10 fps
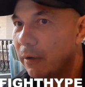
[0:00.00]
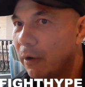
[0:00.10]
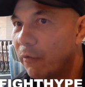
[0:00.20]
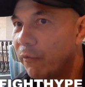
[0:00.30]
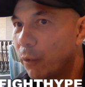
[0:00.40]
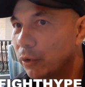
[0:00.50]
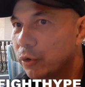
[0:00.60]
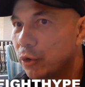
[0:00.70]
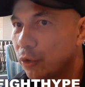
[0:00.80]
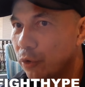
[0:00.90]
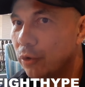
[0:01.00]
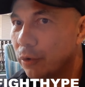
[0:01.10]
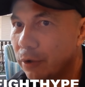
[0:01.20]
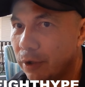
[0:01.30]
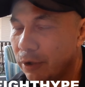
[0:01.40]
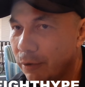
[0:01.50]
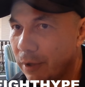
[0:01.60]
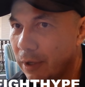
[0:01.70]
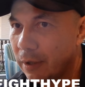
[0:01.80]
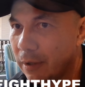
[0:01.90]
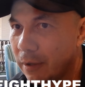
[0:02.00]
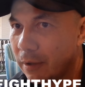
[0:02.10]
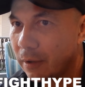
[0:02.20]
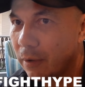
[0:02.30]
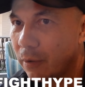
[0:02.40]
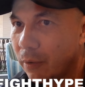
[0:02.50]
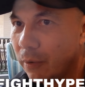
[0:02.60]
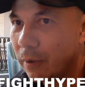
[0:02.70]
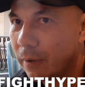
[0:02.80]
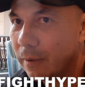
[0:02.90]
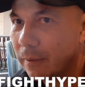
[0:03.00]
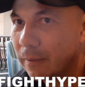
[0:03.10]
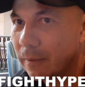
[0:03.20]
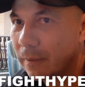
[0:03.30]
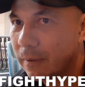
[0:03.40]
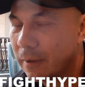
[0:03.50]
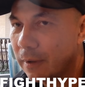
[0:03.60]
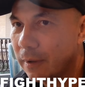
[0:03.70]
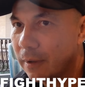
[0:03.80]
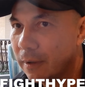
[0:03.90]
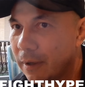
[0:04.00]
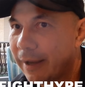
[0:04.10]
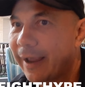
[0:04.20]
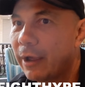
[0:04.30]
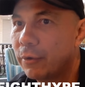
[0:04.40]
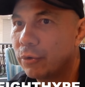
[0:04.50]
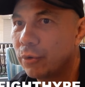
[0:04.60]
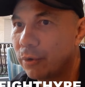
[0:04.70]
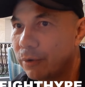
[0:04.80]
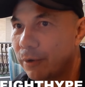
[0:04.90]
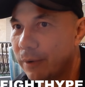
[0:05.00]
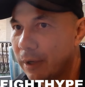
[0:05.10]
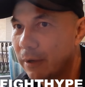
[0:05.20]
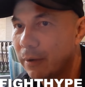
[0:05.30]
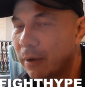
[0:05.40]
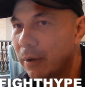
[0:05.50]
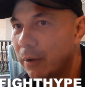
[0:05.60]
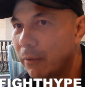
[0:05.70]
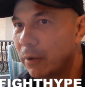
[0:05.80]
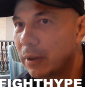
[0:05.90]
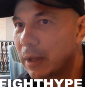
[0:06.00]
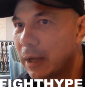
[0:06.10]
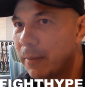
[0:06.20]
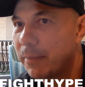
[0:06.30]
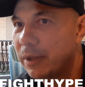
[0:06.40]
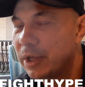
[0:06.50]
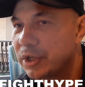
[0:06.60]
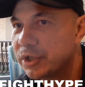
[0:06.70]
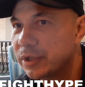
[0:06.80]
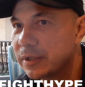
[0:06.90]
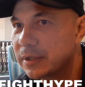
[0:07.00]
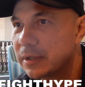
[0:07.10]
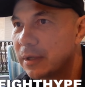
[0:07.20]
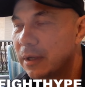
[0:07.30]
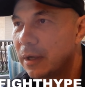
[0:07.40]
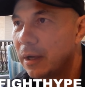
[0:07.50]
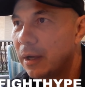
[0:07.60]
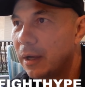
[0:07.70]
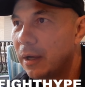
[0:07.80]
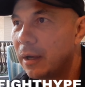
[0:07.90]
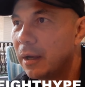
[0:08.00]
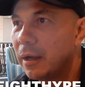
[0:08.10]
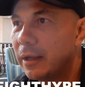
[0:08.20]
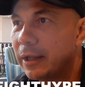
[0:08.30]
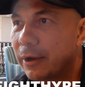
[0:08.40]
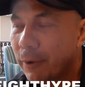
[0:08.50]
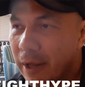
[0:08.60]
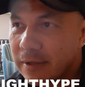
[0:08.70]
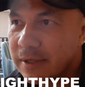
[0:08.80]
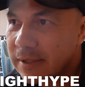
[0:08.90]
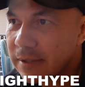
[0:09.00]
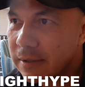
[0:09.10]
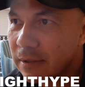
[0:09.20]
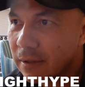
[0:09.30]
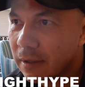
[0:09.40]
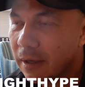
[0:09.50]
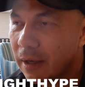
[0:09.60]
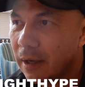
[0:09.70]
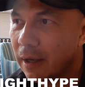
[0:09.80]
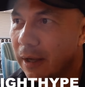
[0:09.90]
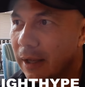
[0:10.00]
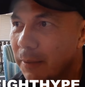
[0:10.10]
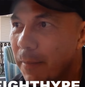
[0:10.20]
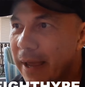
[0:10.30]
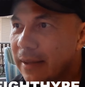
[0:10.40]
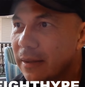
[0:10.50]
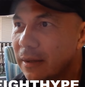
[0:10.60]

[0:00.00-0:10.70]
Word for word: of what you do in the ring. Well, uh, how you do in the ring, what combinations, uh, and create this and made